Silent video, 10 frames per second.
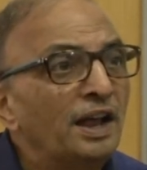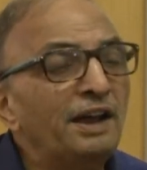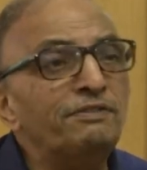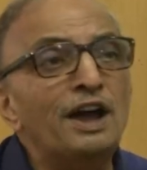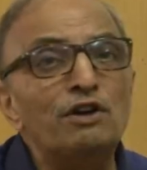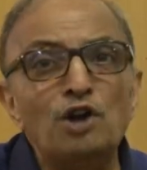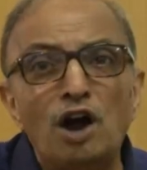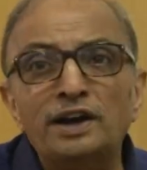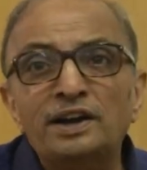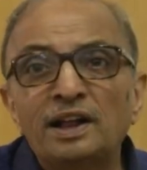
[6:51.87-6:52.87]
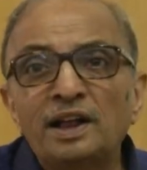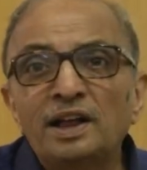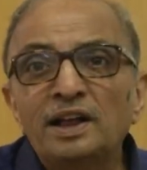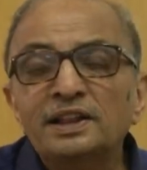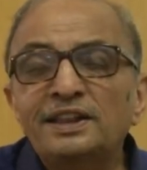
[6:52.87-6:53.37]
If they are not,
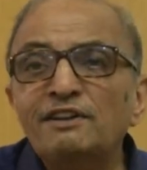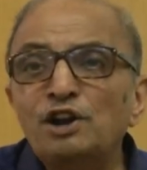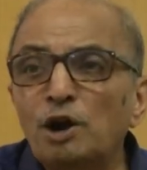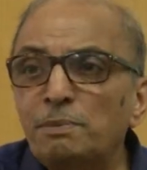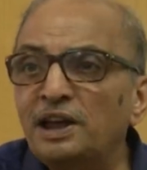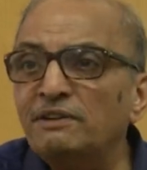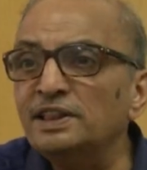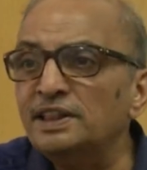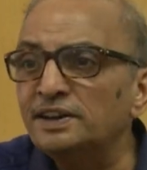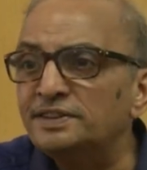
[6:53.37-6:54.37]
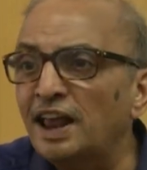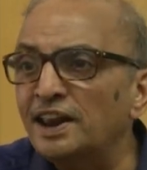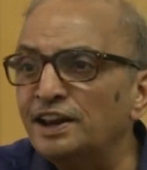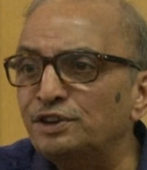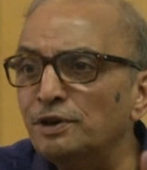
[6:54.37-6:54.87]
they will not be given their
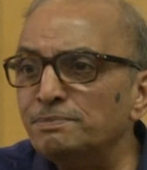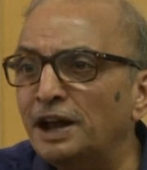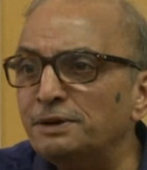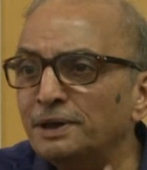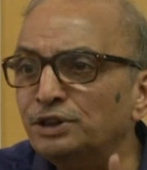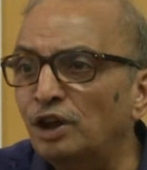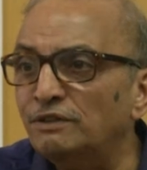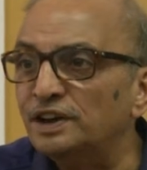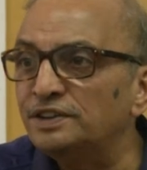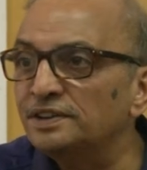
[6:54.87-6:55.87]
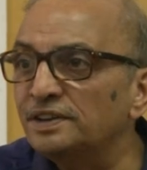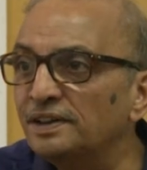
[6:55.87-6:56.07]
salaries from that month onwards.